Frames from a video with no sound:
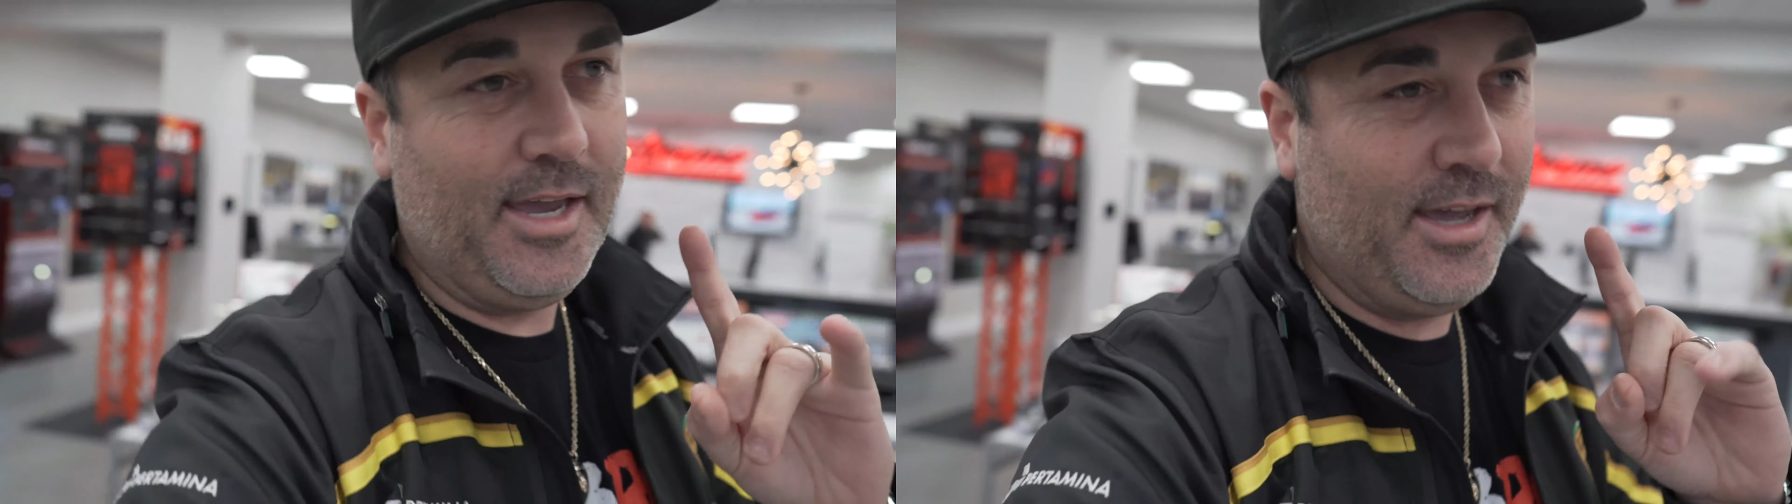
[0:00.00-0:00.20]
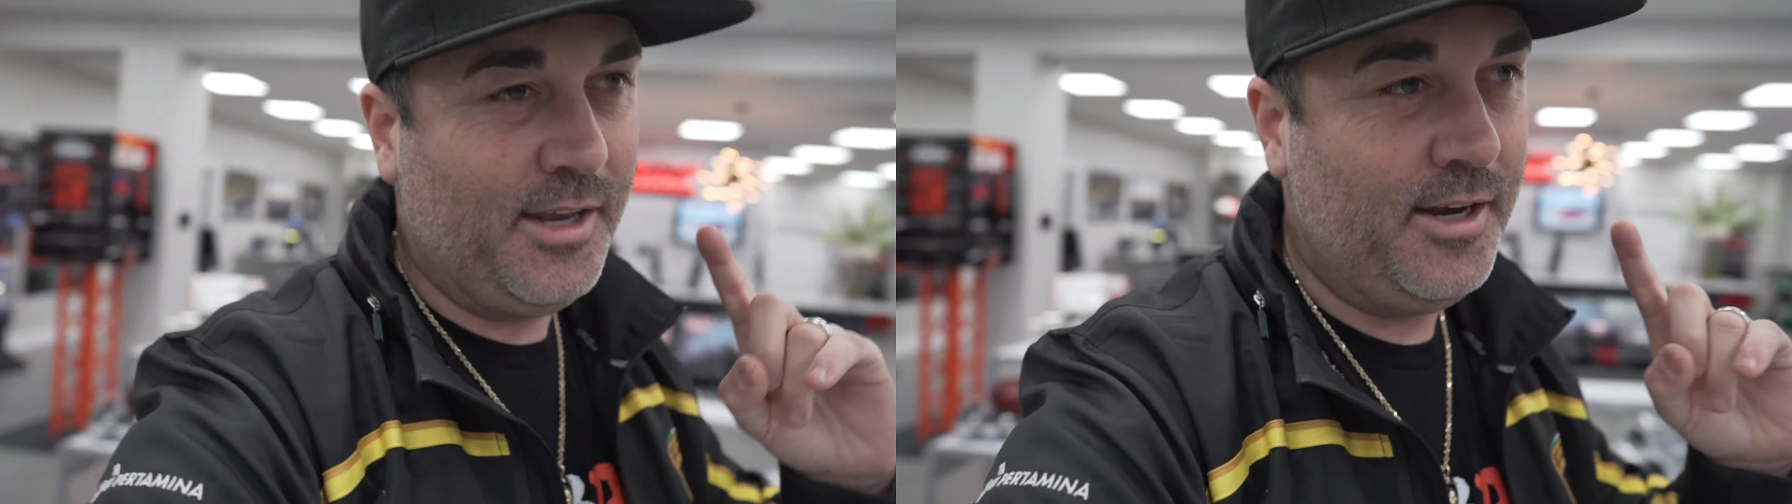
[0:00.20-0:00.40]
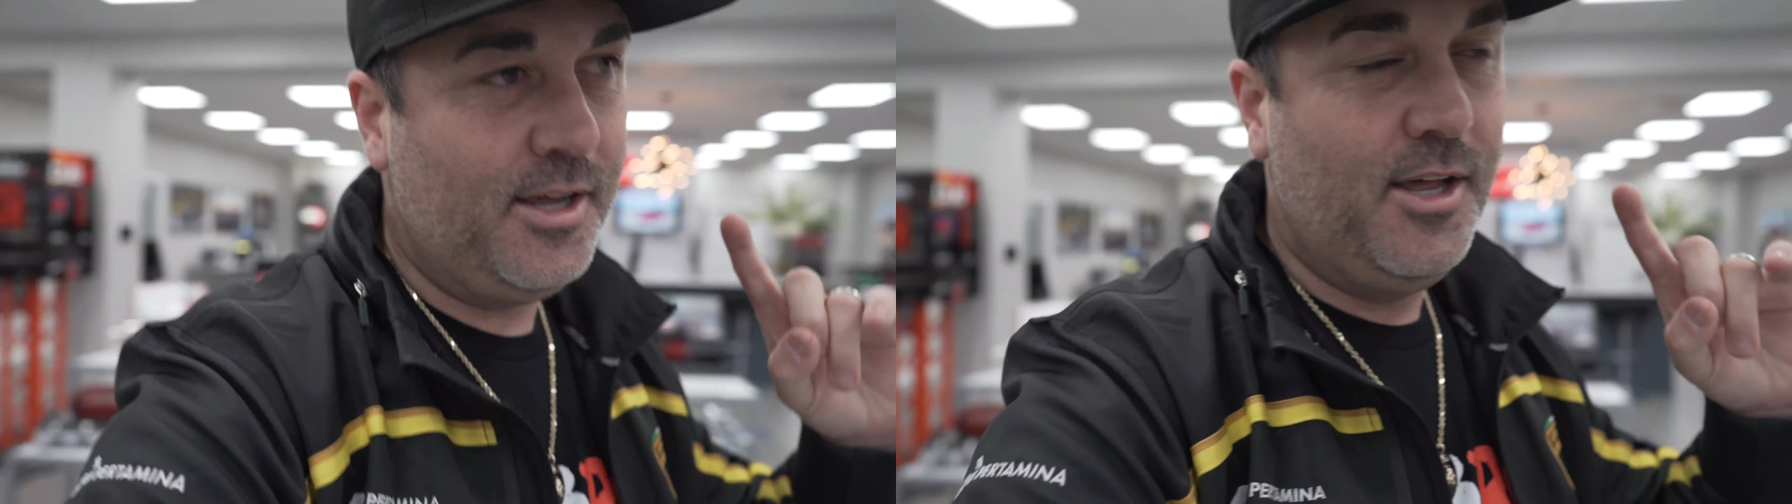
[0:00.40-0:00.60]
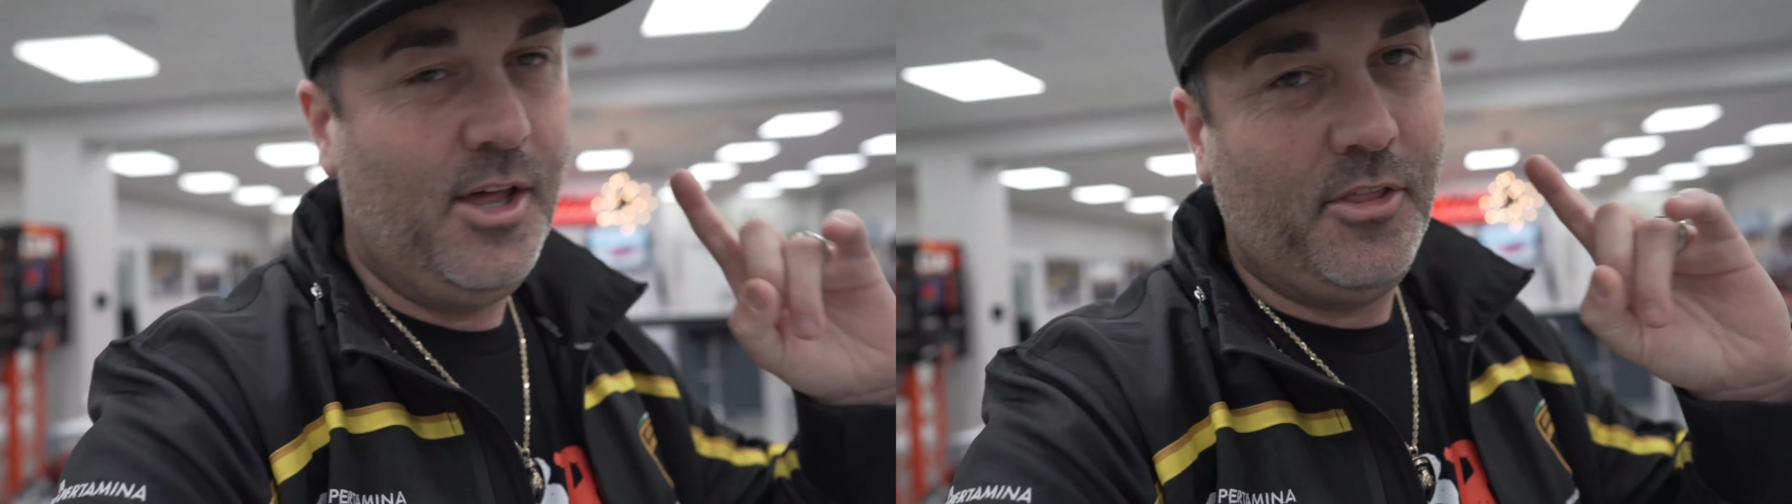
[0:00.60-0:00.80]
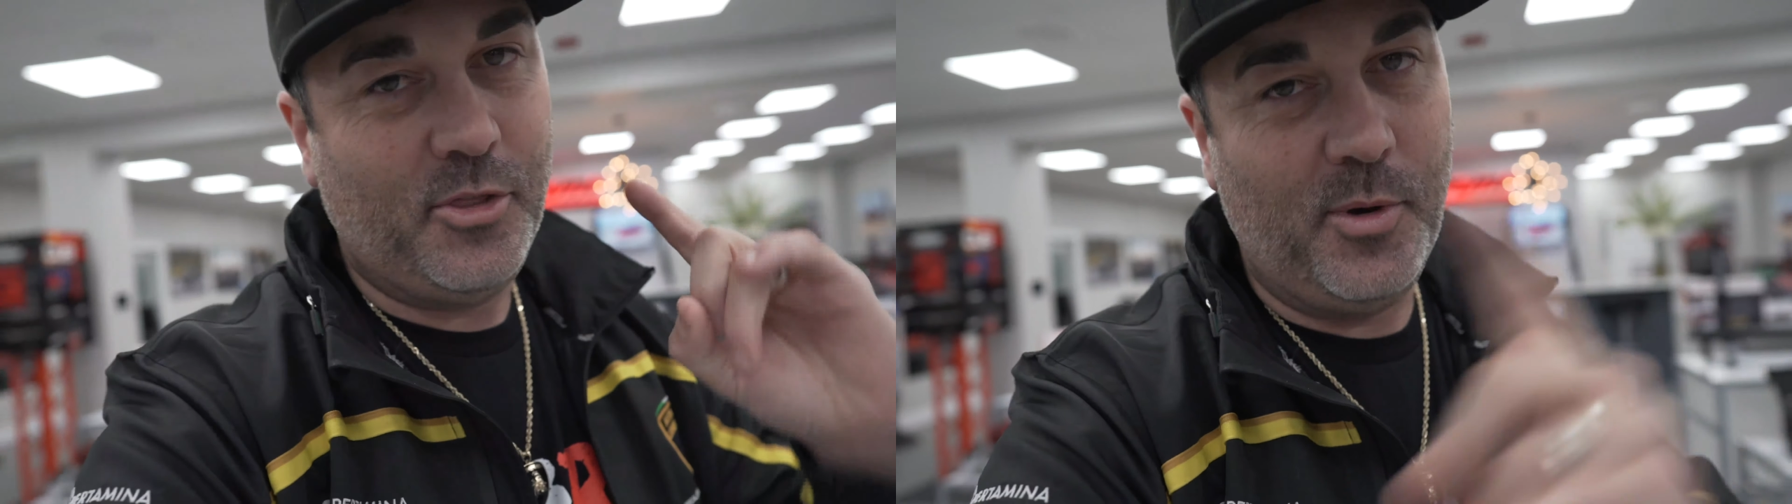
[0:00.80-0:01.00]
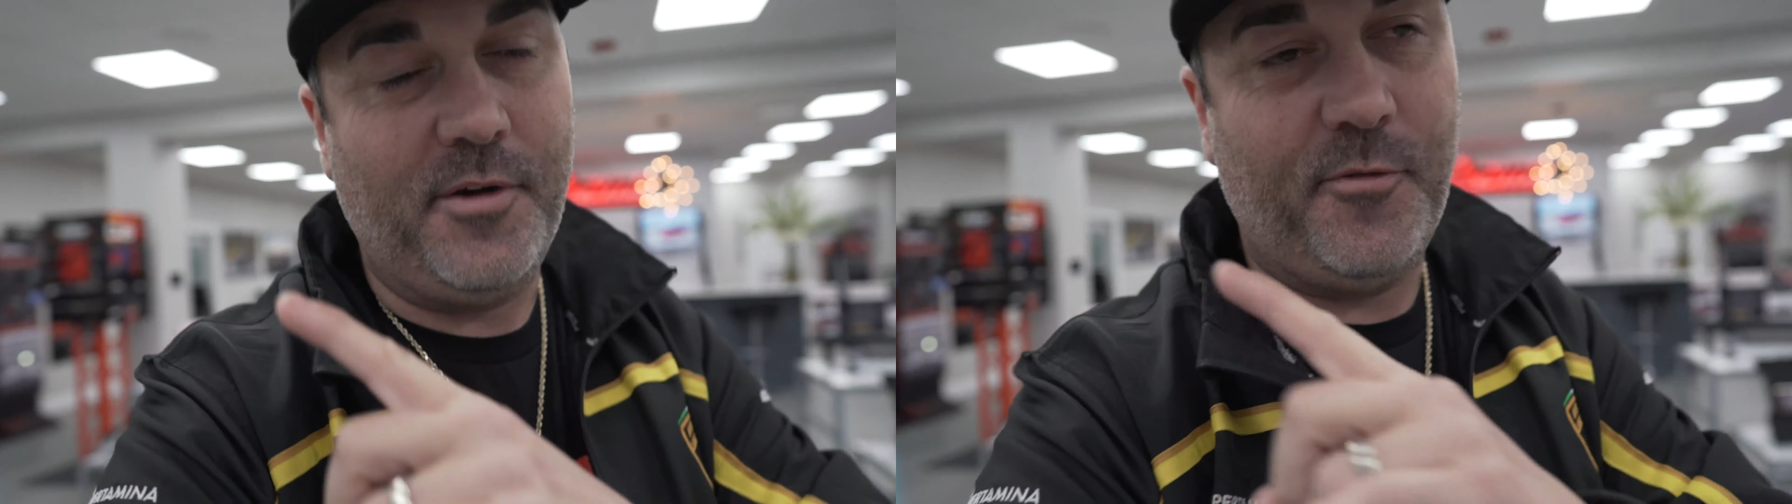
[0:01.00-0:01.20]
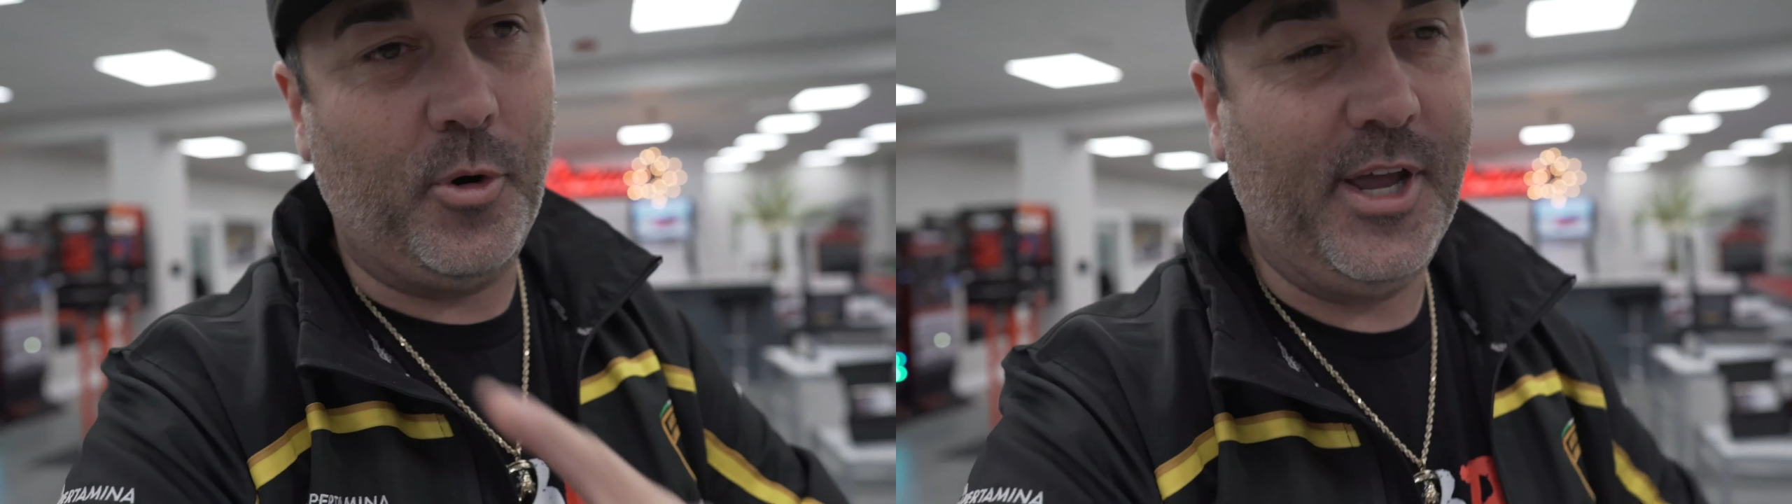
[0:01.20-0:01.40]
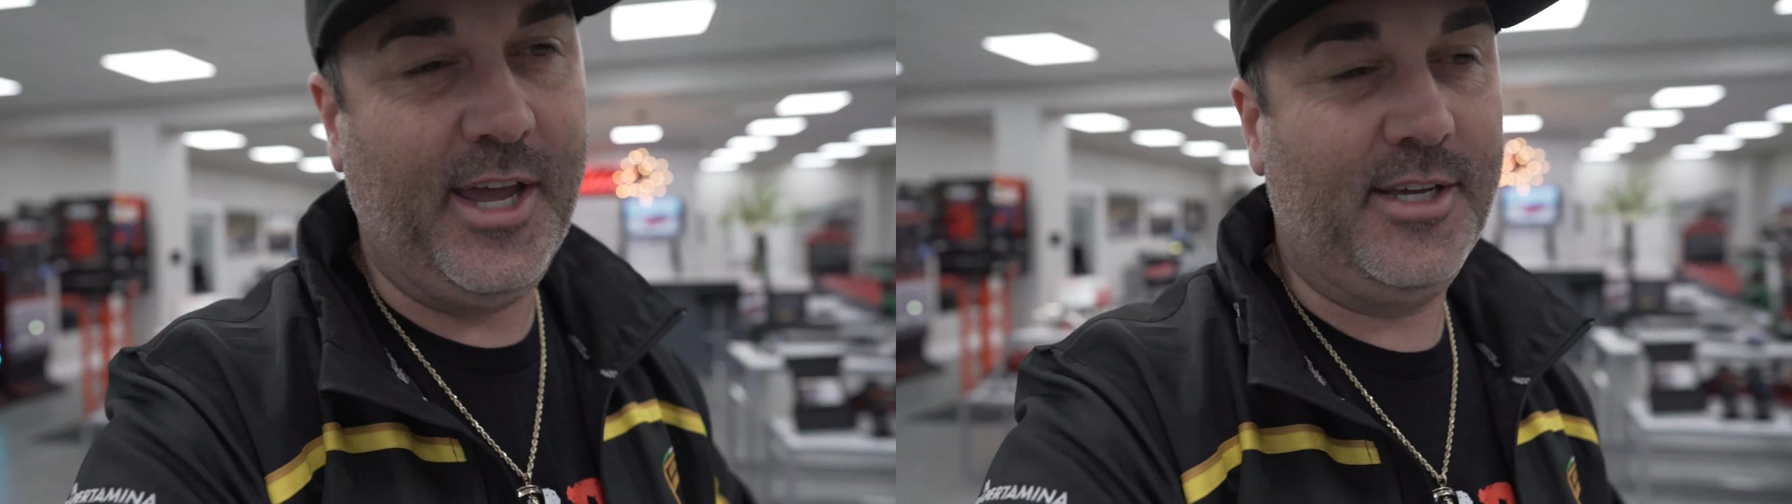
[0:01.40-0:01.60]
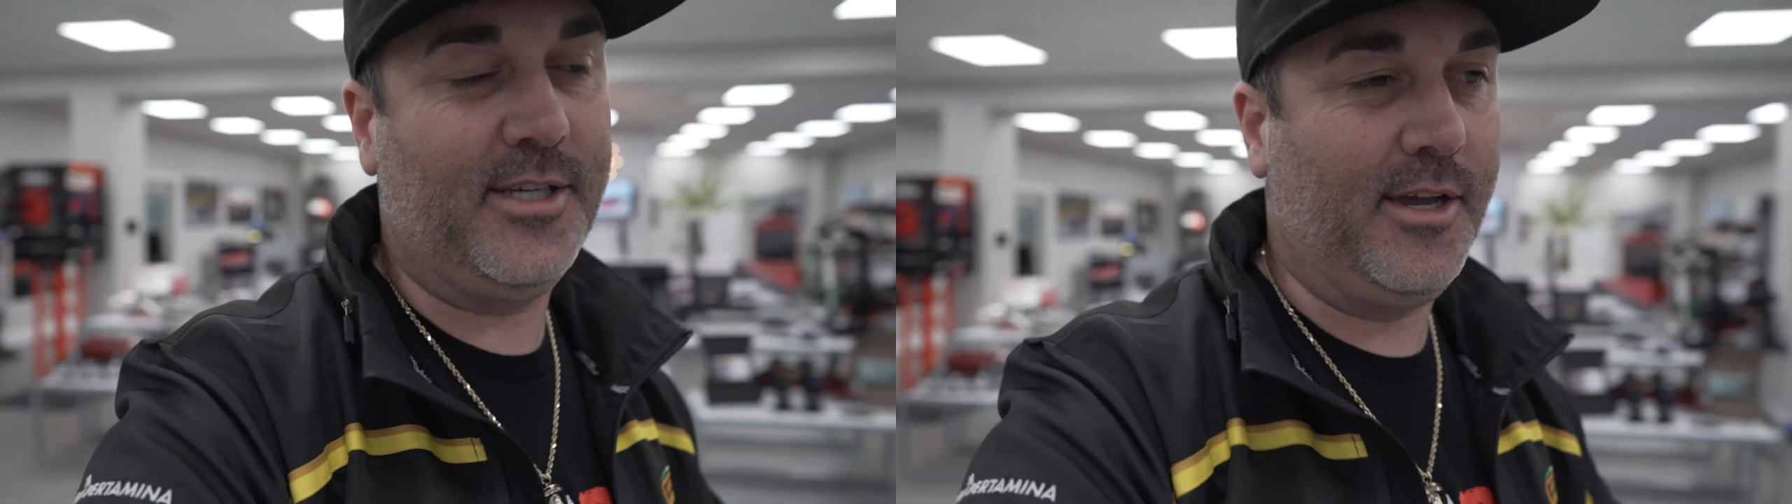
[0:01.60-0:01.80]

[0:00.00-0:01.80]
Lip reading: in 3 or 4 days.